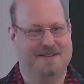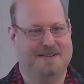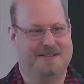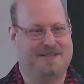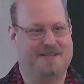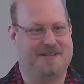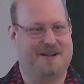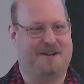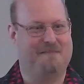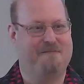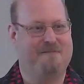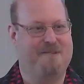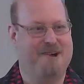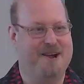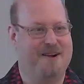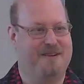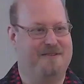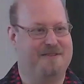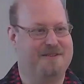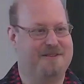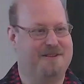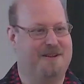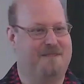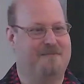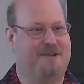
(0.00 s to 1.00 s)

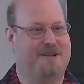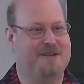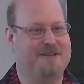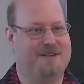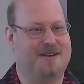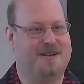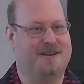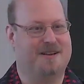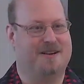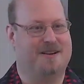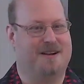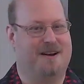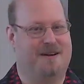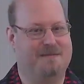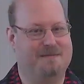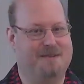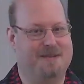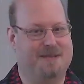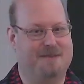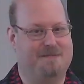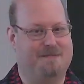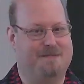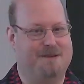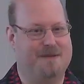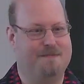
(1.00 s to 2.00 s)
somewhere someone's going to come
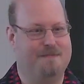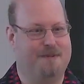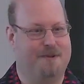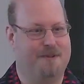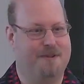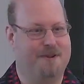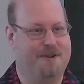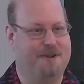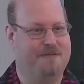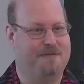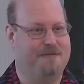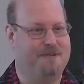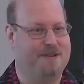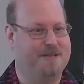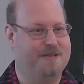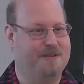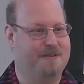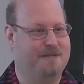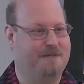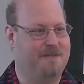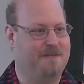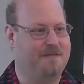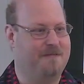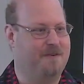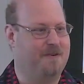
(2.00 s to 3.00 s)
to the people that can
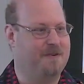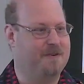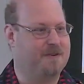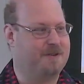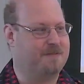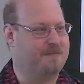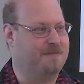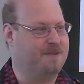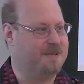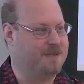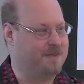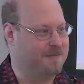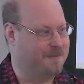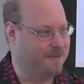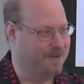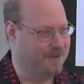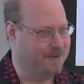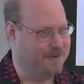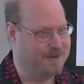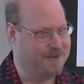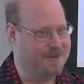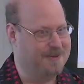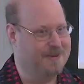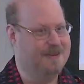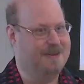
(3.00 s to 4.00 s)
reason from first
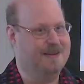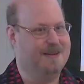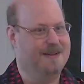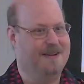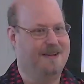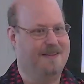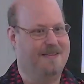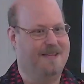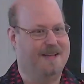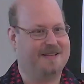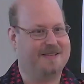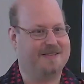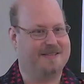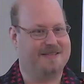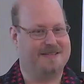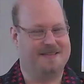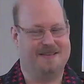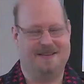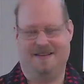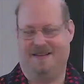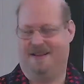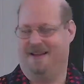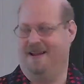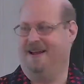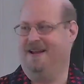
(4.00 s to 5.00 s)
principles. And that's
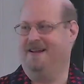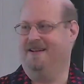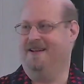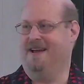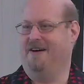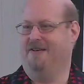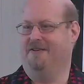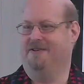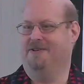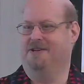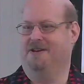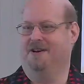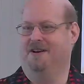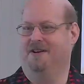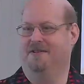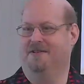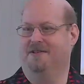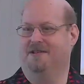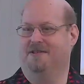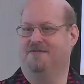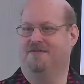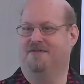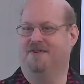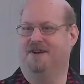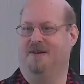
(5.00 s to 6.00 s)
the analogy I
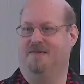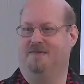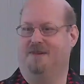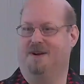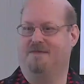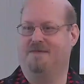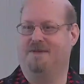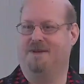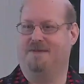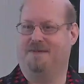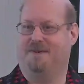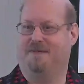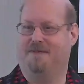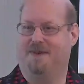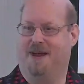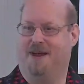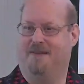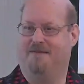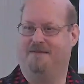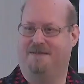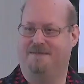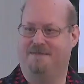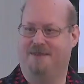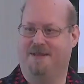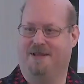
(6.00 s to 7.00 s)
use for network people. We
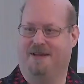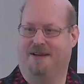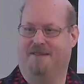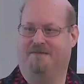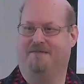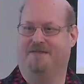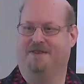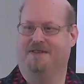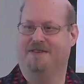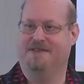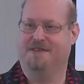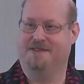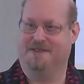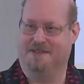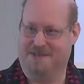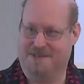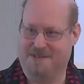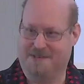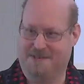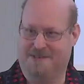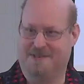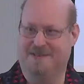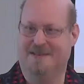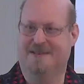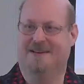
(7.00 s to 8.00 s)
have to be like
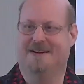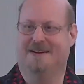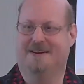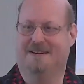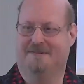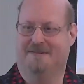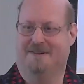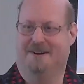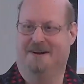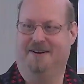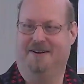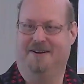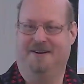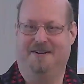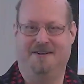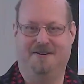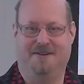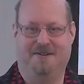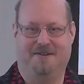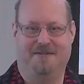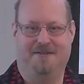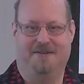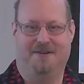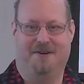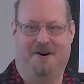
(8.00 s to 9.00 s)
physicists, right? You
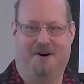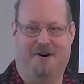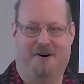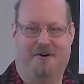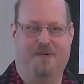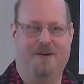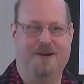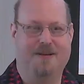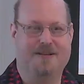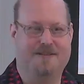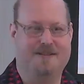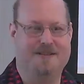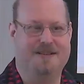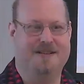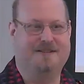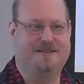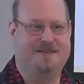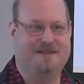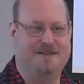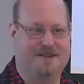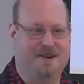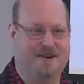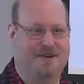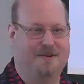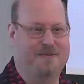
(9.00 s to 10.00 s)
don't always need
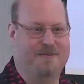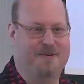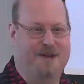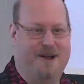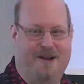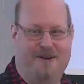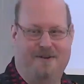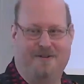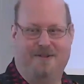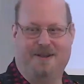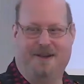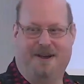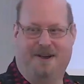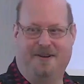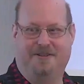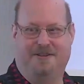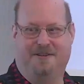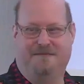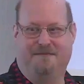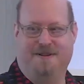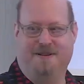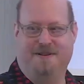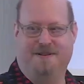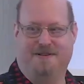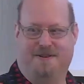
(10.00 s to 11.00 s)
to know how the
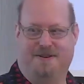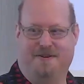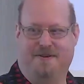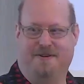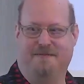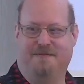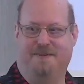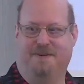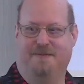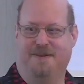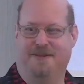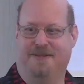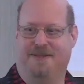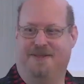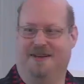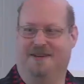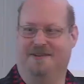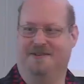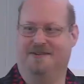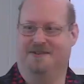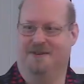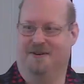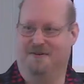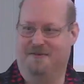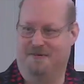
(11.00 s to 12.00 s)
IGPs go, but when
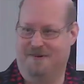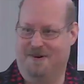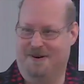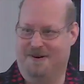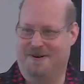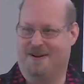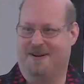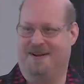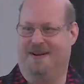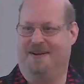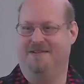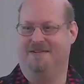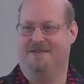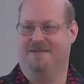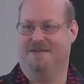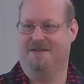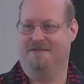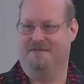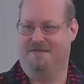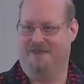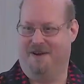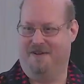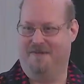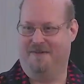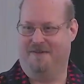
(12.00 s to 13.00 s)
things don't work and you're
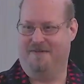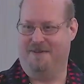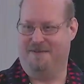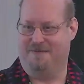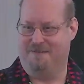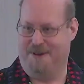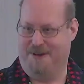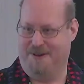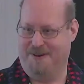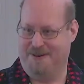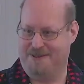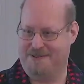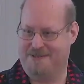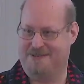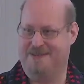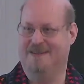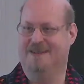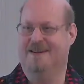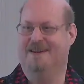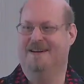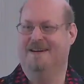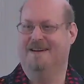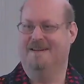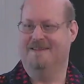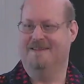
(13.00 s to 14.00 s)
convolving with bugs,
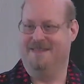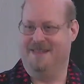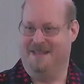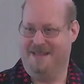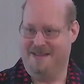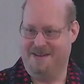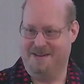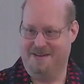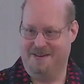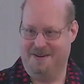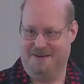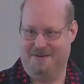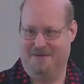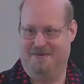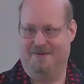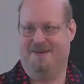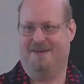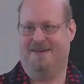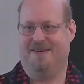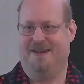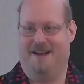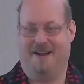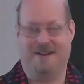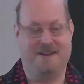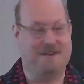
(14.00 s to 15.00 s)
than you do.
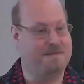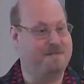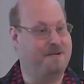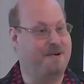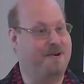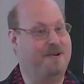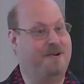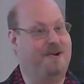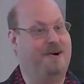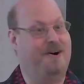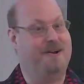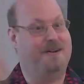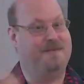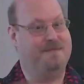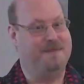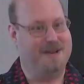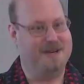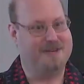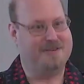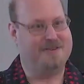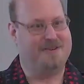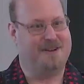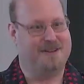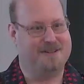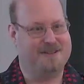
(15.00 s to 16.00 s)
Now you put
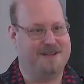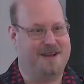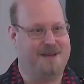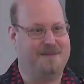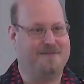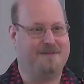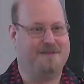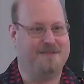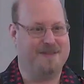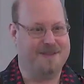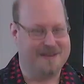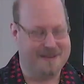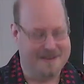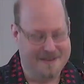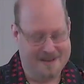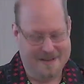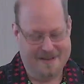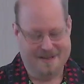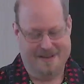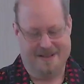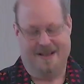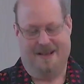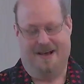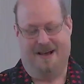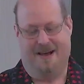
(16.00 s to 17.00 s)
automation on top of it.
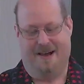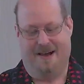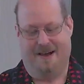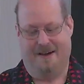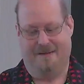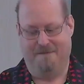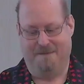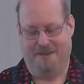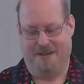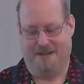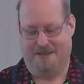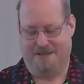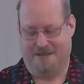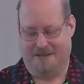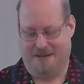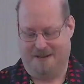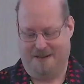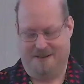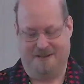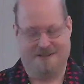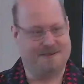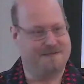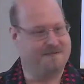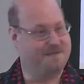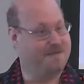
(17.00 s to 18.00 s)
Um, it's,
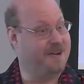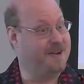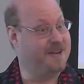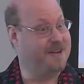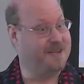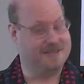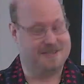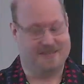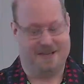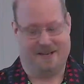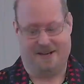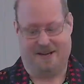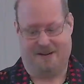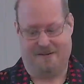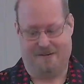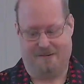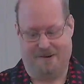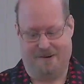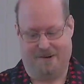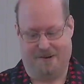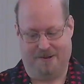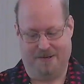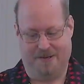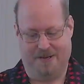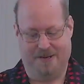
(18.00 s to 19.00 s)
a, it's a fun, exciting
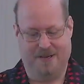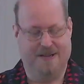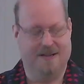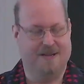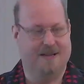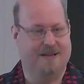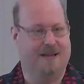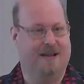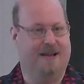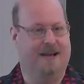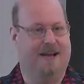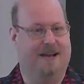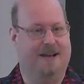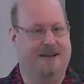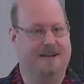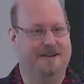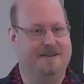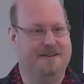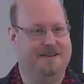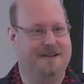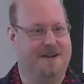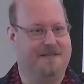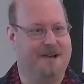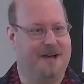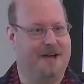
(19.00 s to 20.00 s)
world.
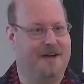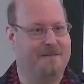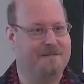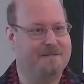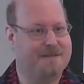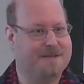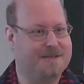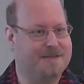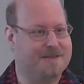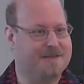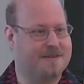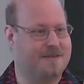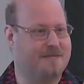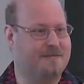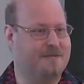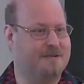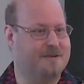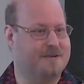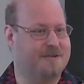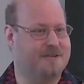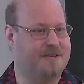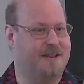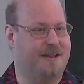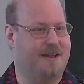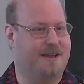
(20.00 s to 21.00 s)
And DevOps,
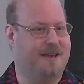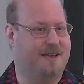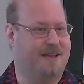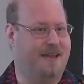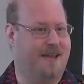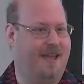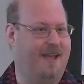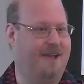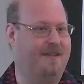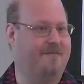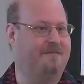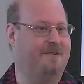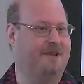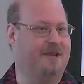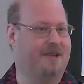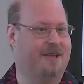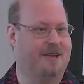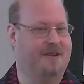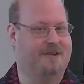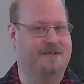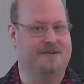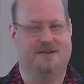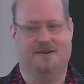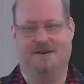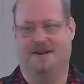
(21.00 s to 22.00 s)
we're seeing, can't really
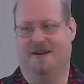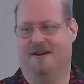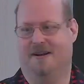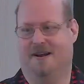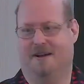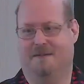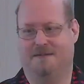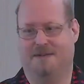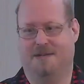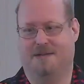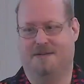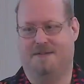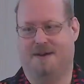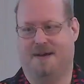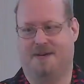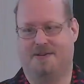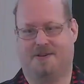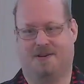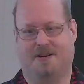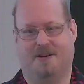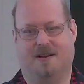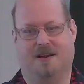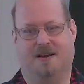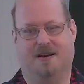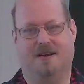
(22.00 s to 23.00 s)
ignore NetOps,
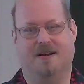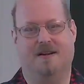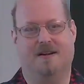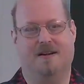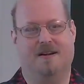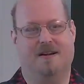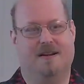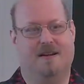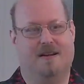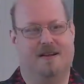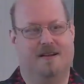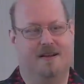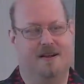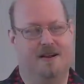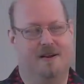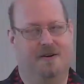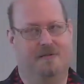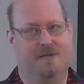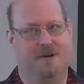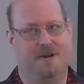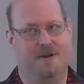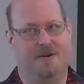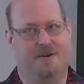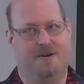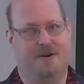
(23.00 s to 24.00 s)
especially you know,
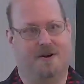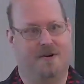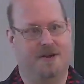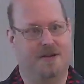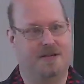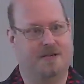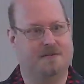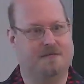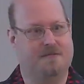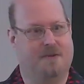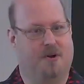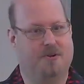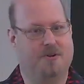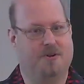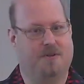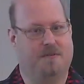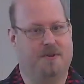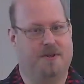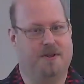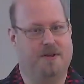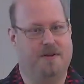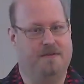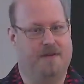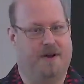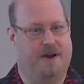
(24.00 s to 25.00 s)
when you're going to
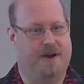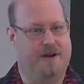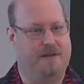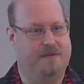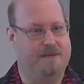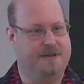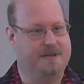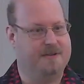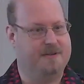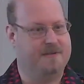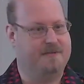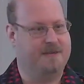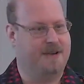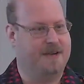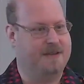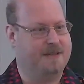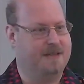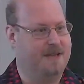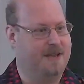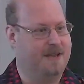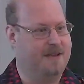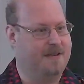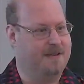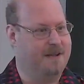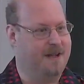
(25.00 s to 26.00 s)
multiple environments. You've got
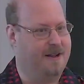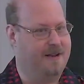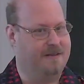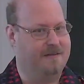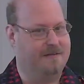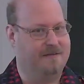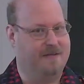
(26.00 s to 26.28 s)
the internet